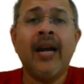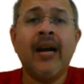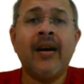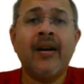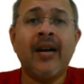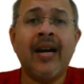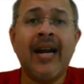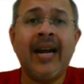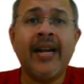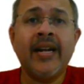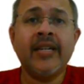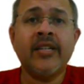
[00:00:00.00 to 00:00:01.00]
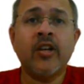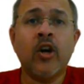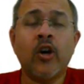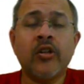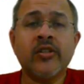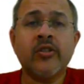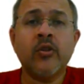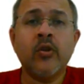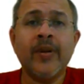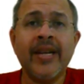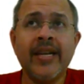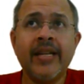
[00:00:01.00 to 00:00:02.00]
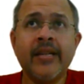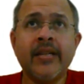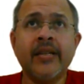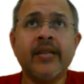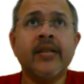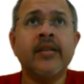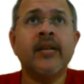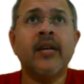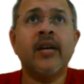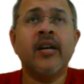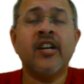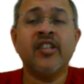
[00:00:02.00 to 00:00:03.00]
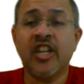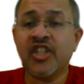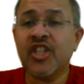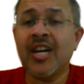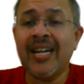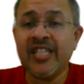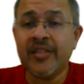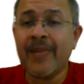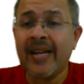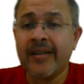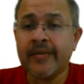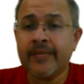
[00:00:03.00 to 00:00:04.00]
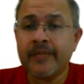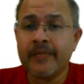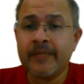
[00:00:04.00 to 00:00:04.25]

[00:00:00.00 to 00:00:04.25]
and also in Russia and Japan.